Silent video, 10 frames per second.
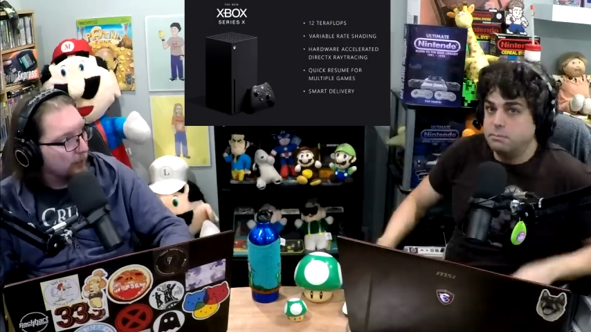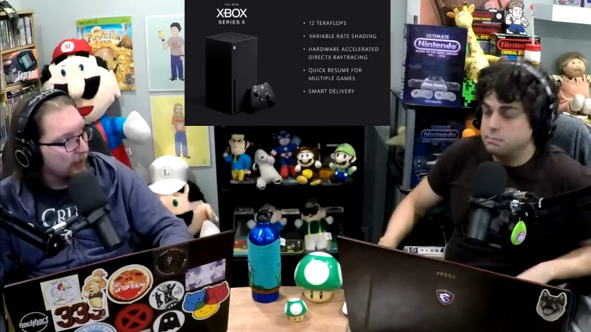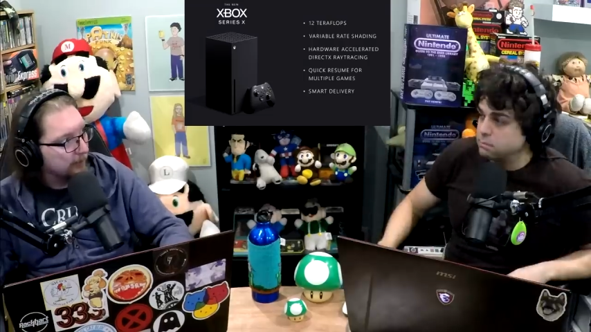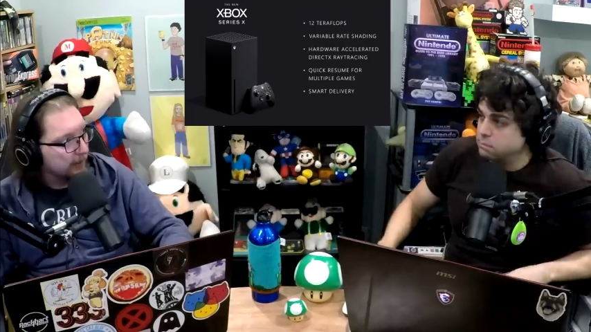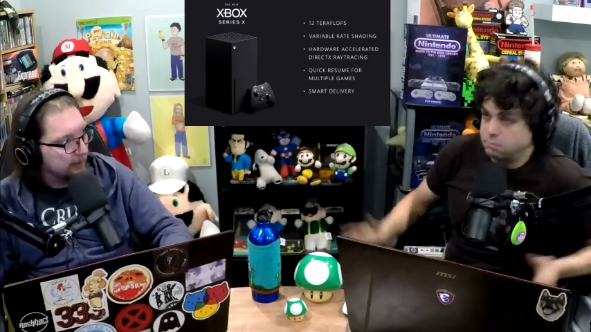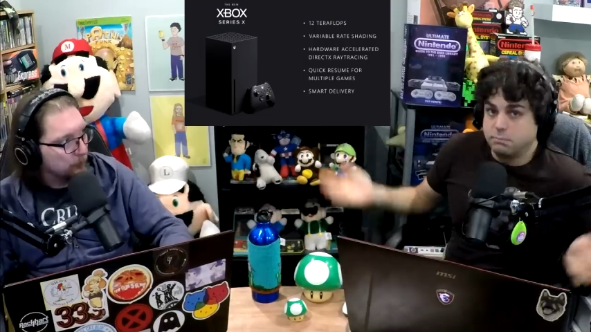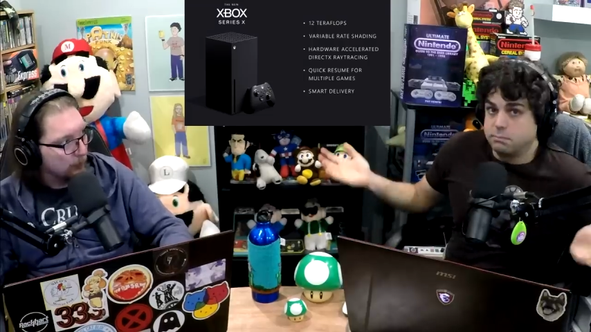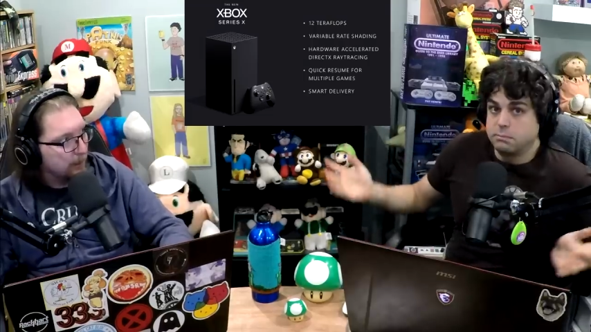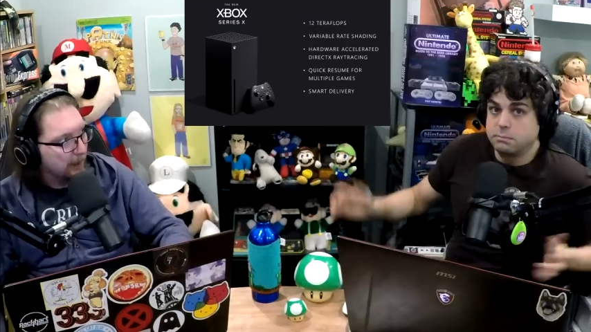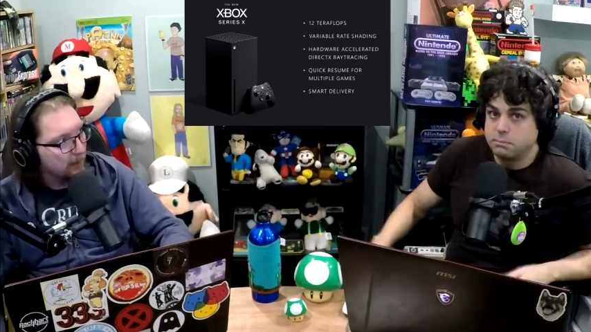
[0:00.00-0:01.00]
Speaker 1: hardware
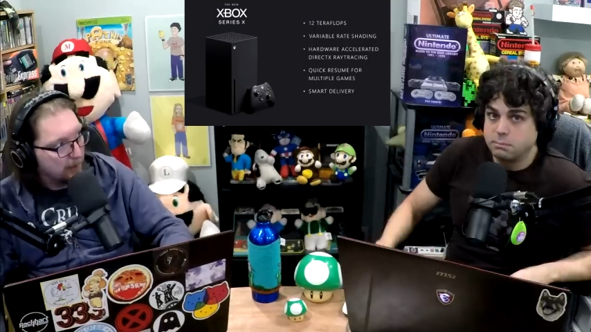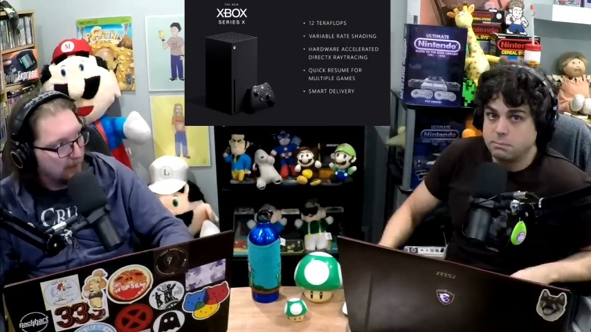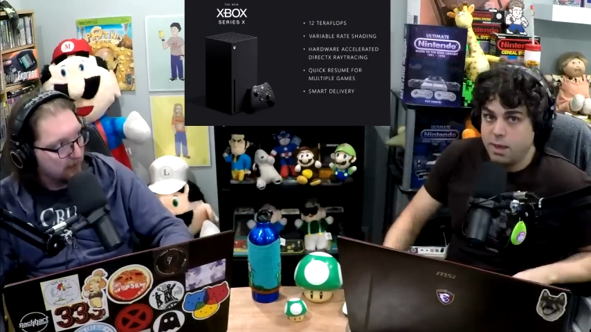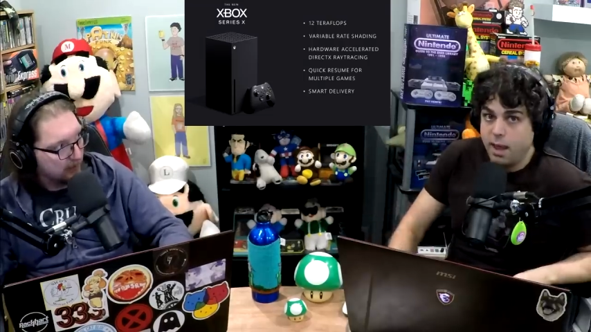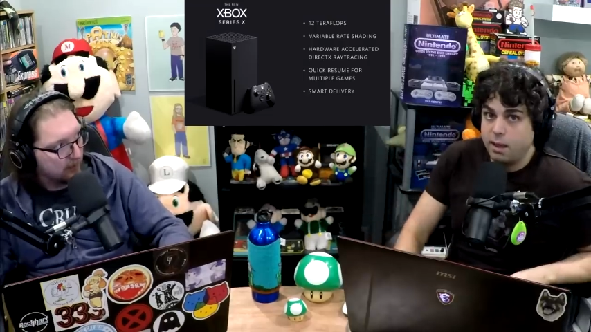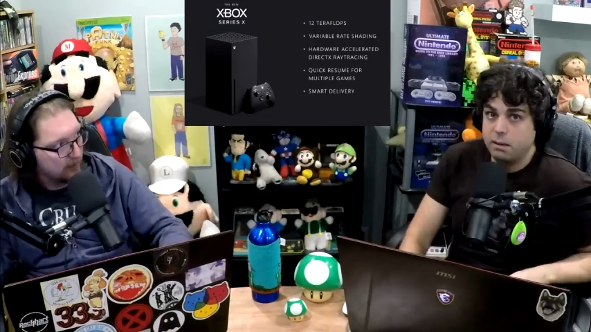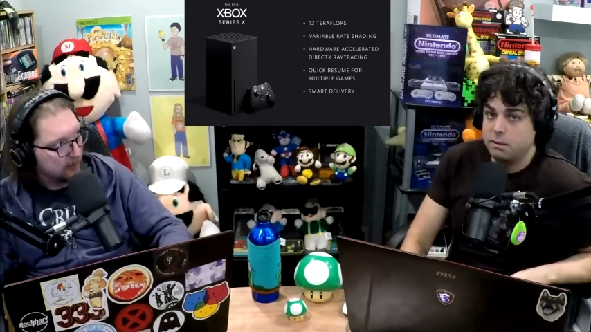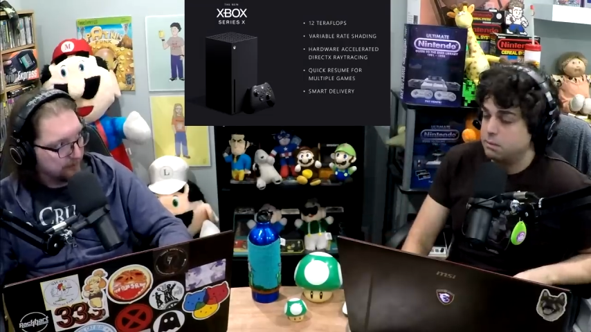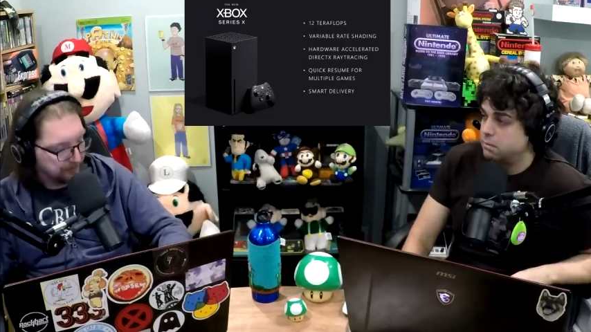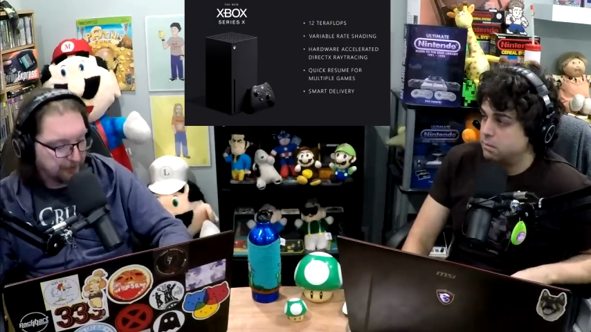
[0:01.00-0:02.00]
and reaping the benefits.
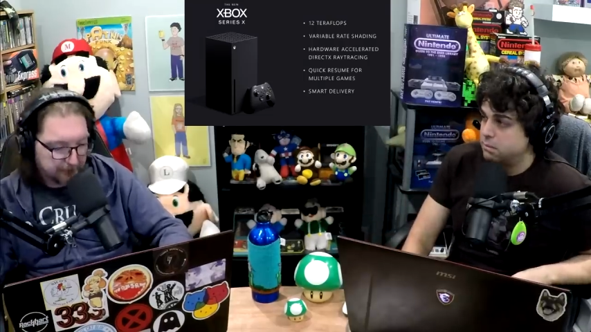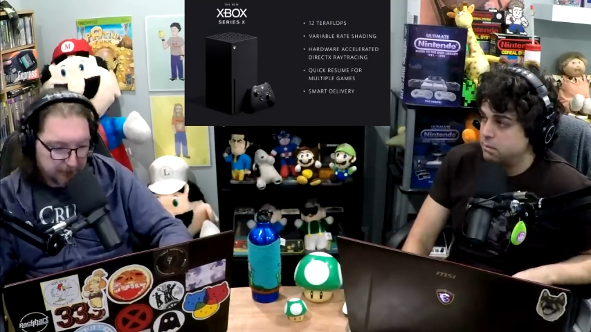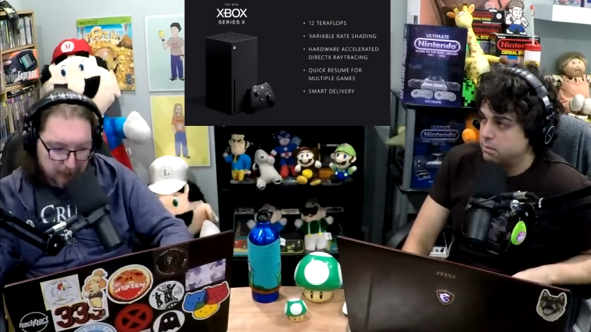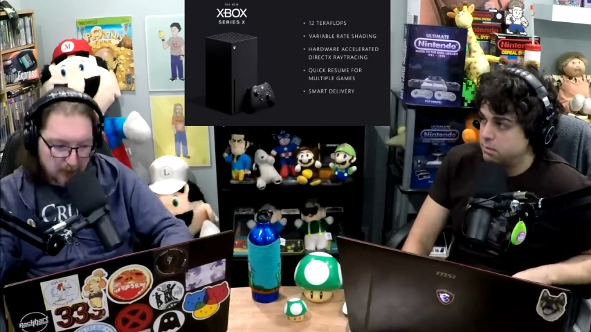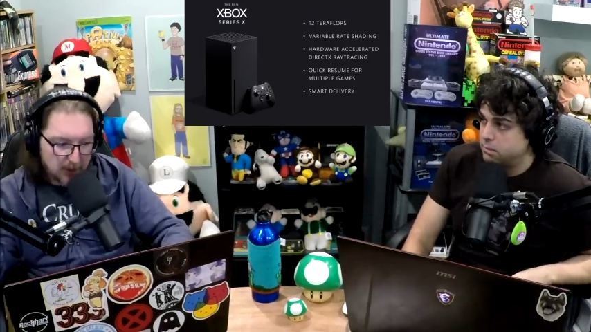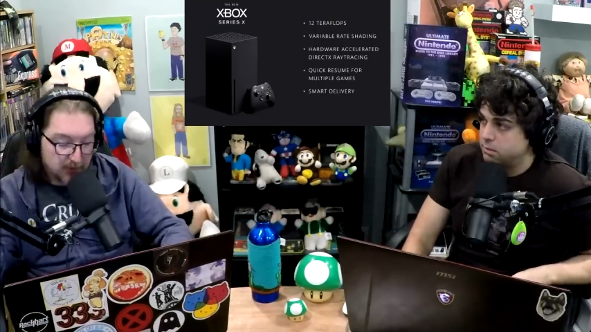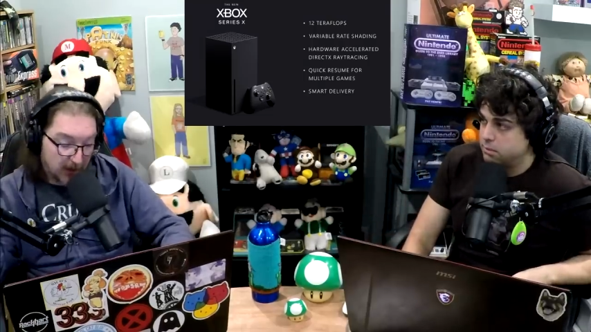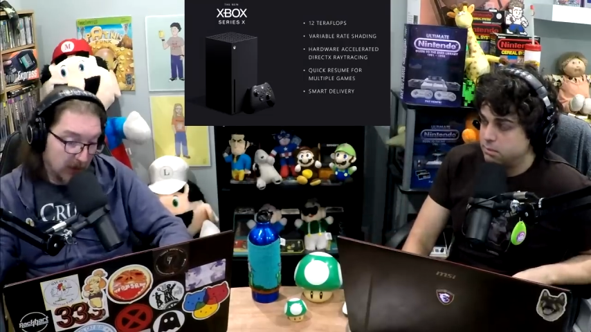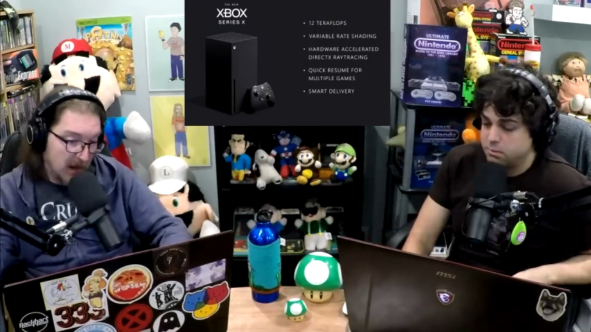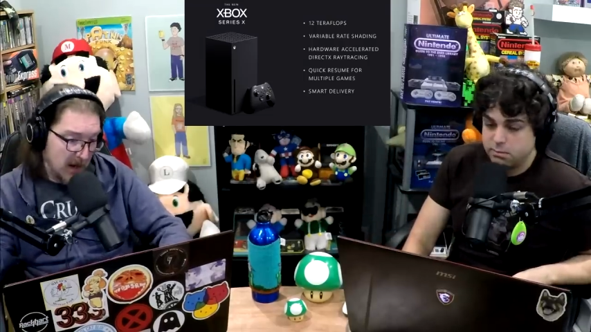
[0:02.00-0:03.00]
Yes. Yeah.
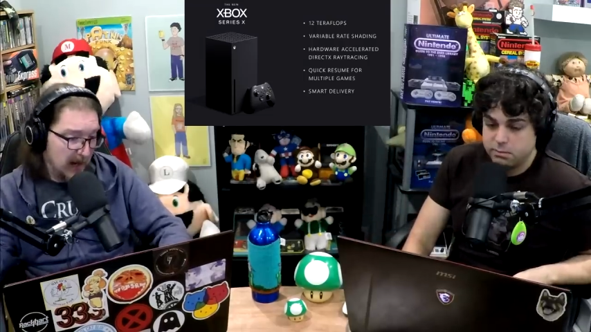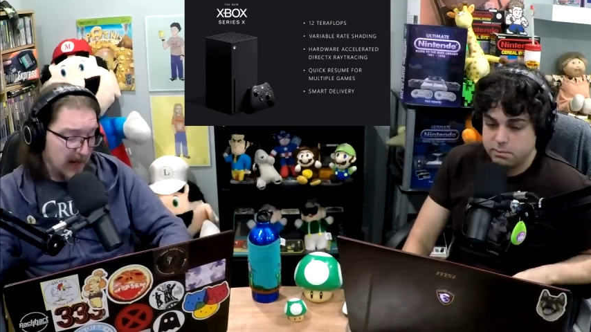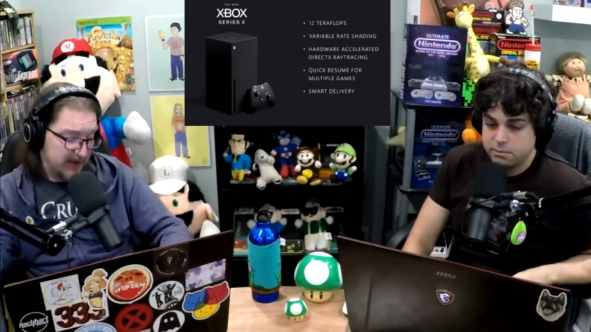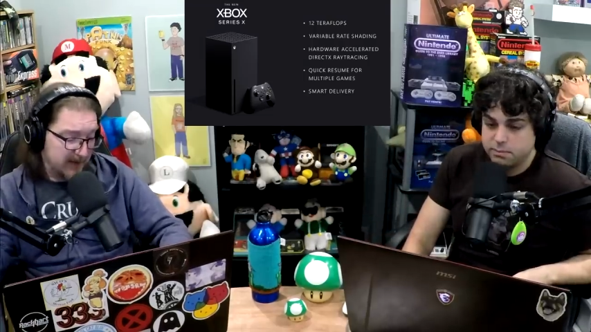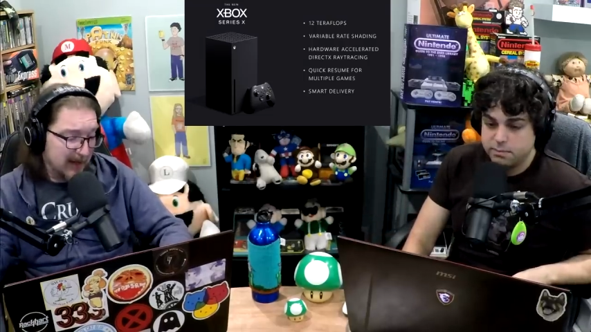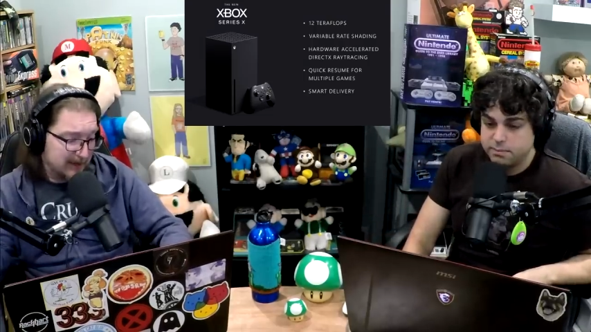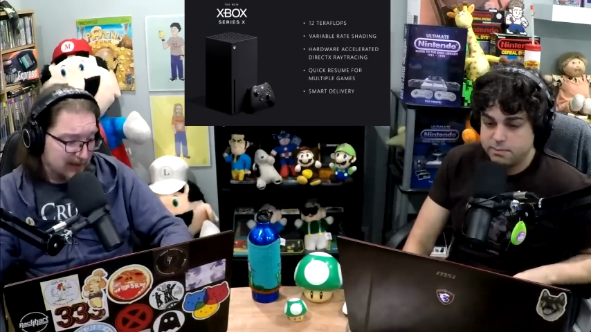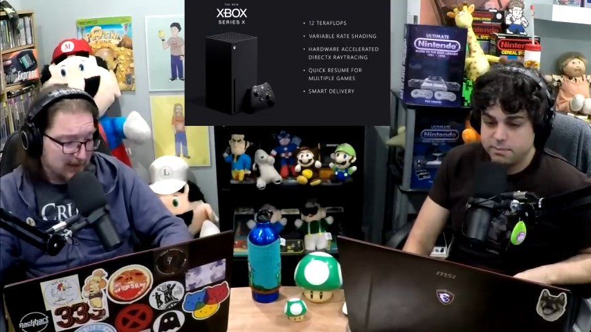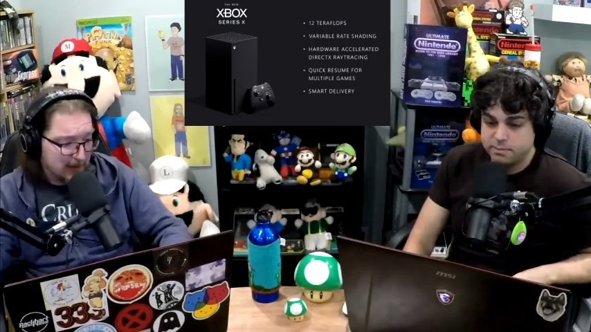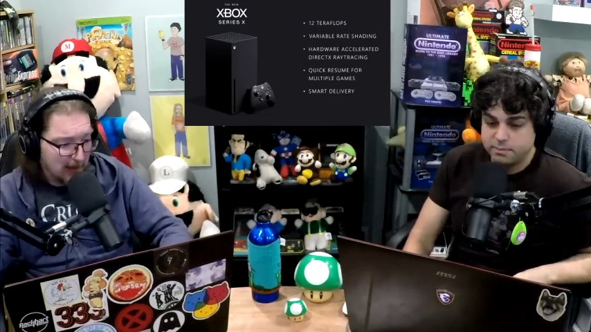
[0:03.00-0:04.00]
So it's
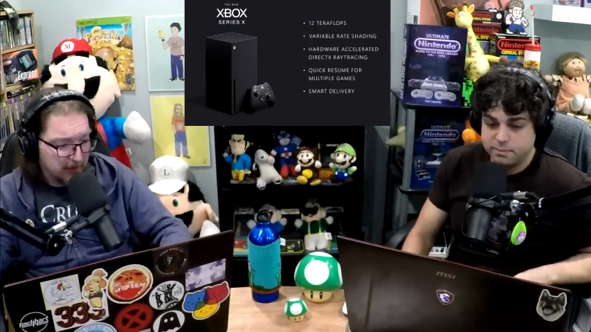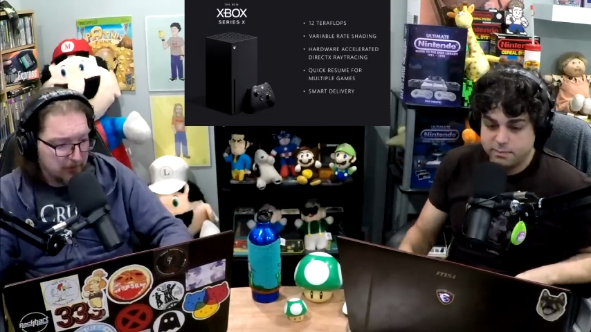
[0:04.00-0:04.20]
nice to see